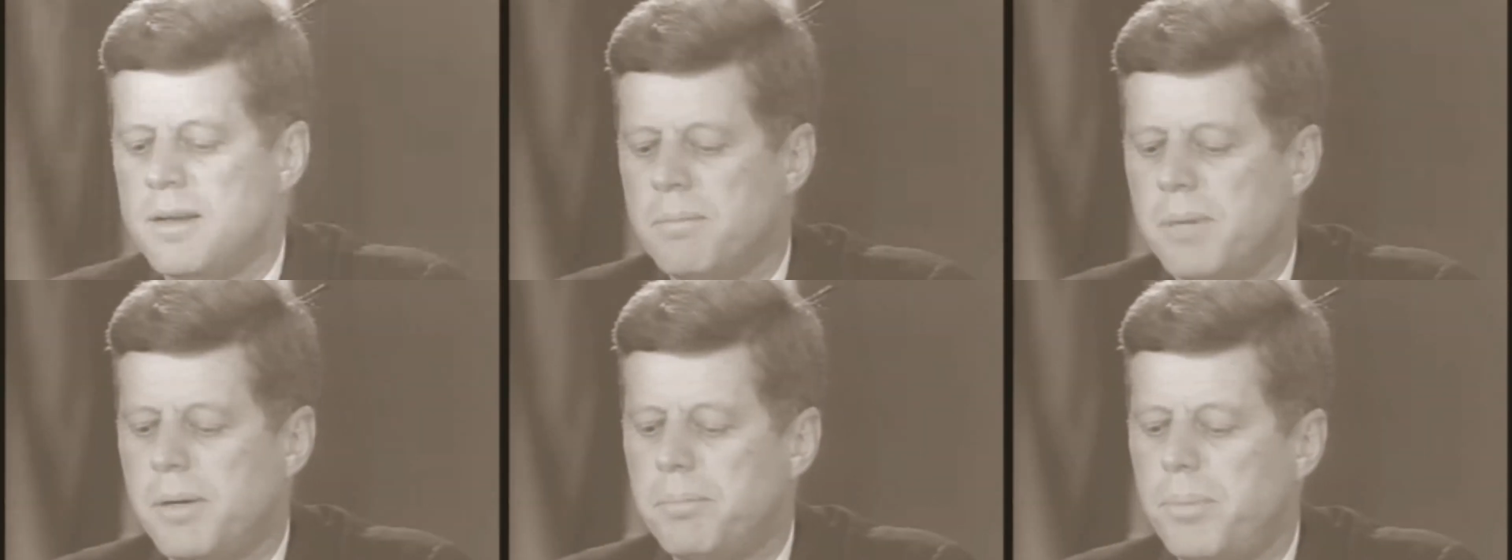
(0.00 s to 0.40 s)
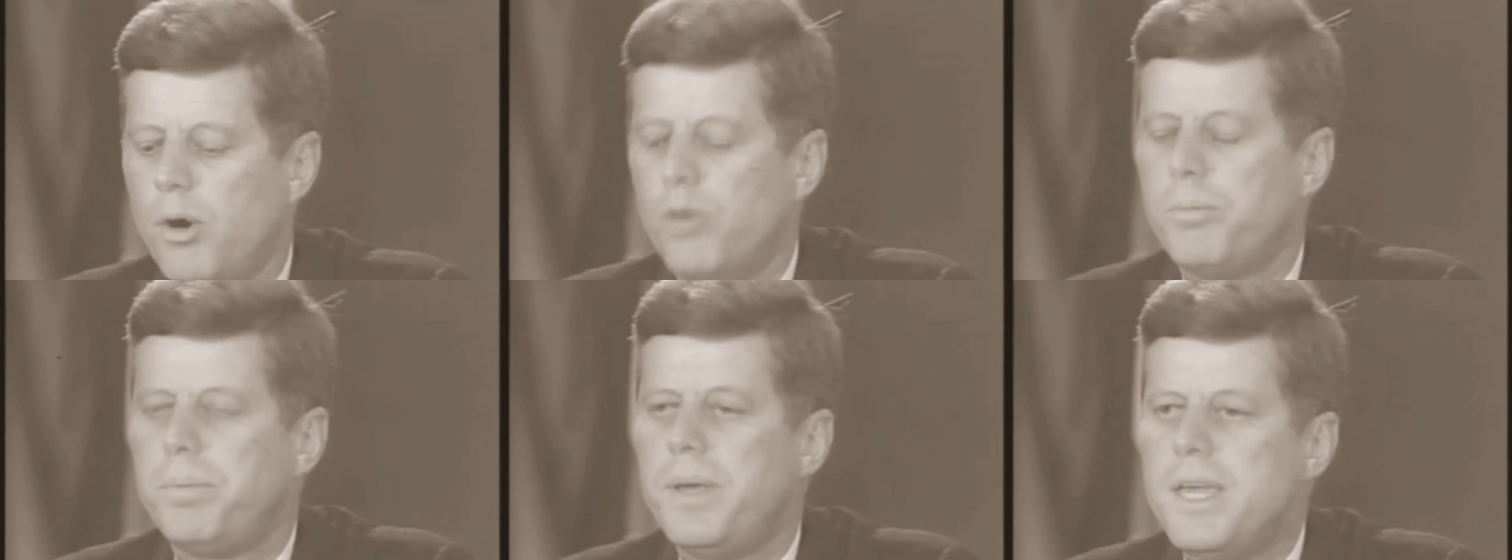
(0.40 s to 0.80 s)
but
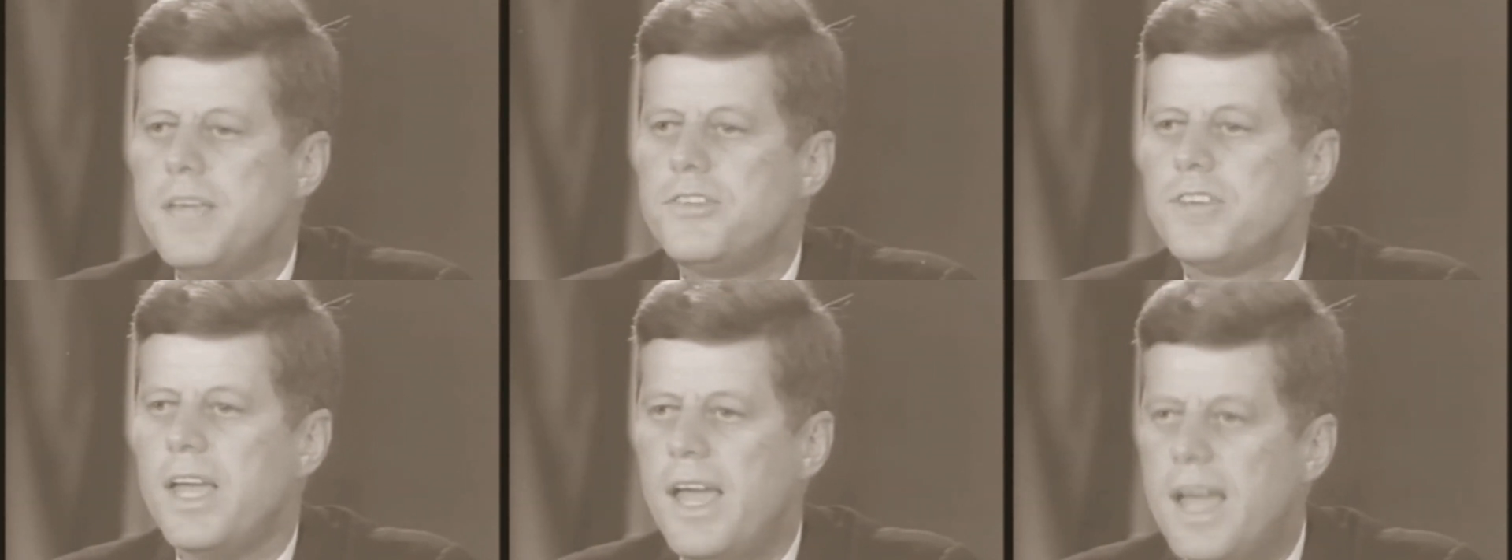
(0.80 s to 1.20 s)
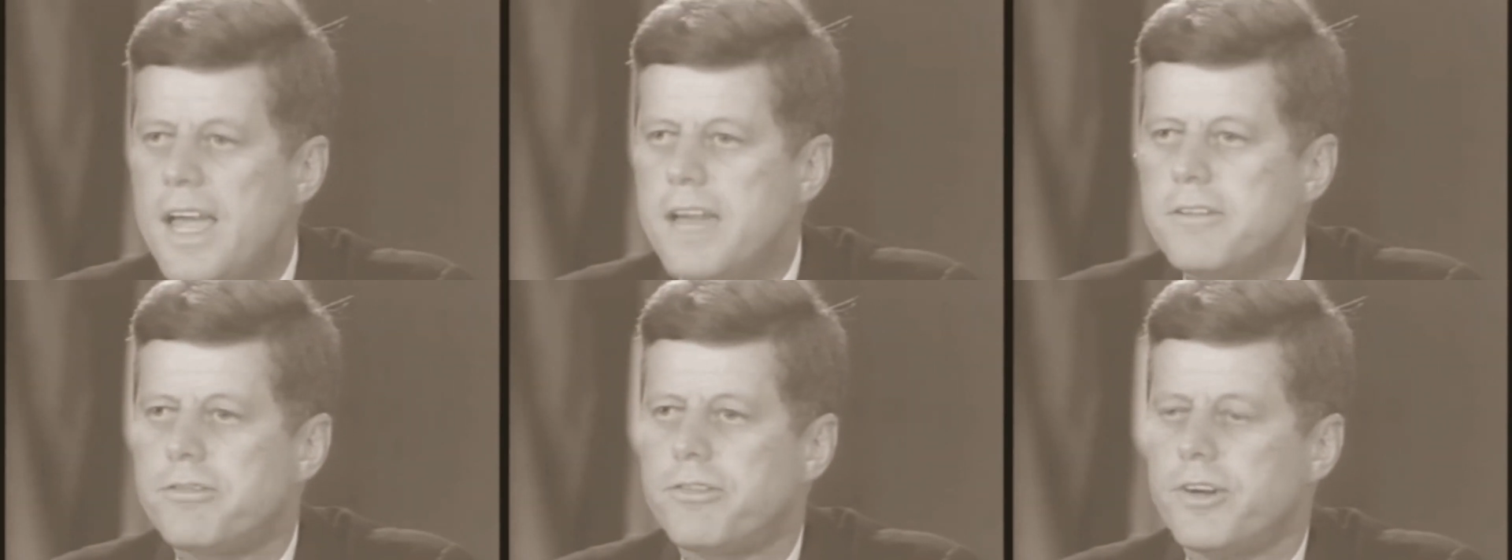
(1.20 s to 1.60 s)
both peace
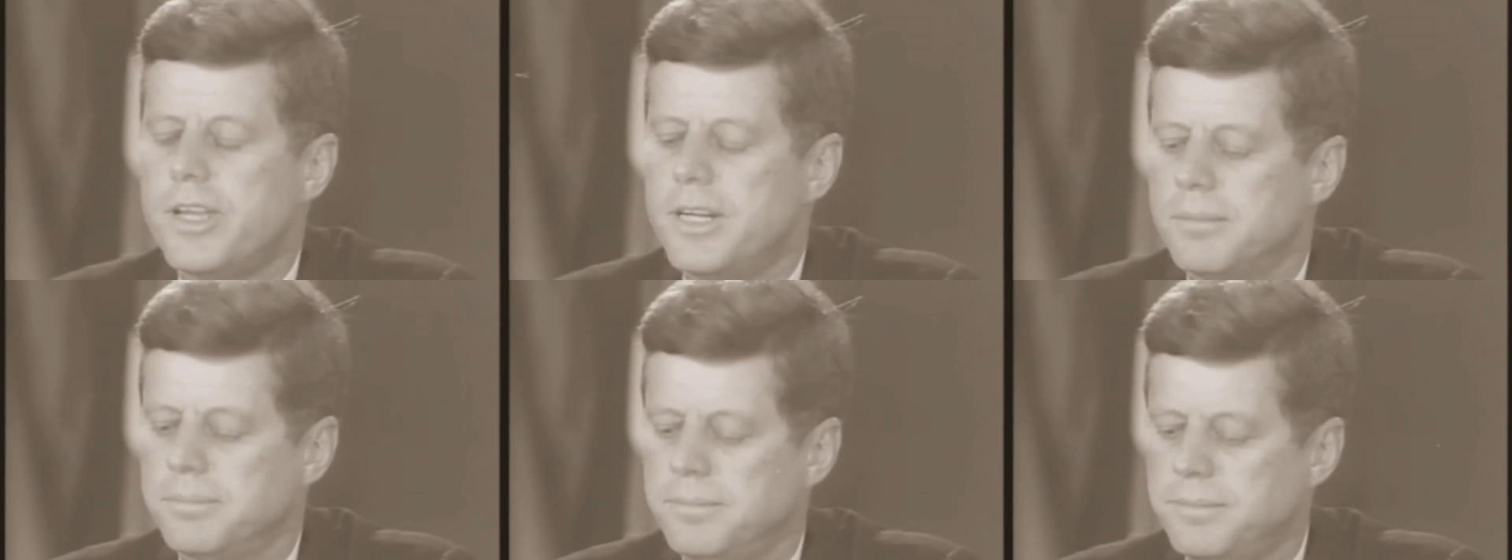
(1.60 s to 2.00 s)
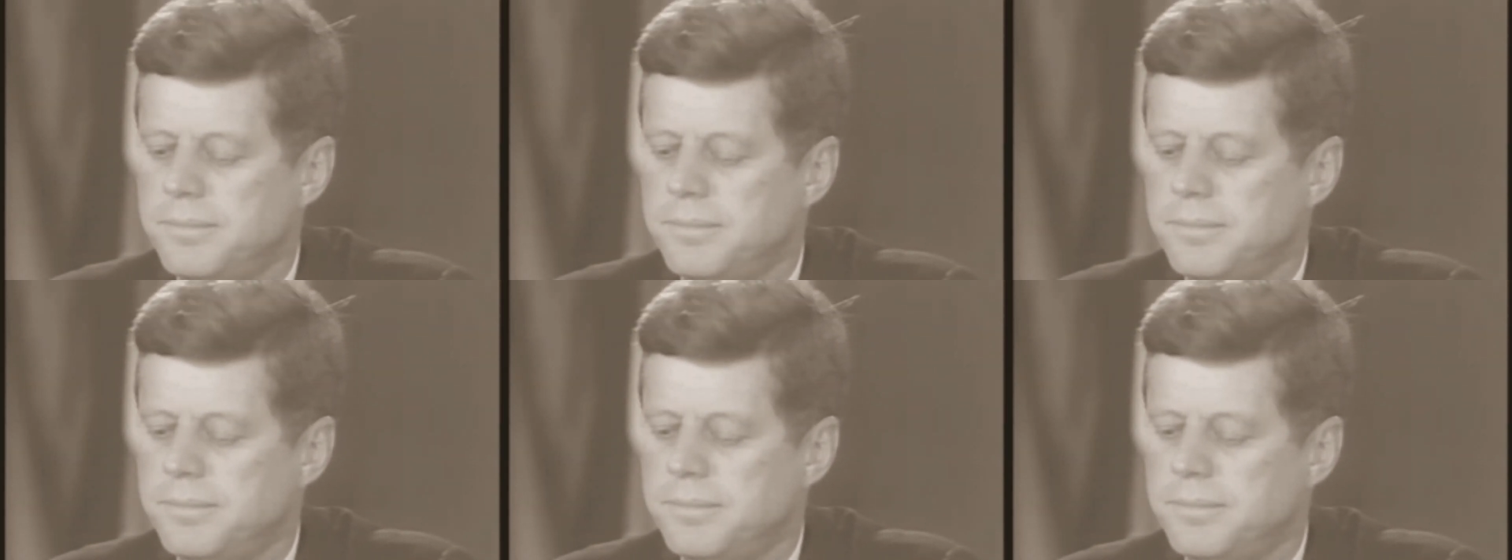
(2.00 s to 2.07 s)
and freedom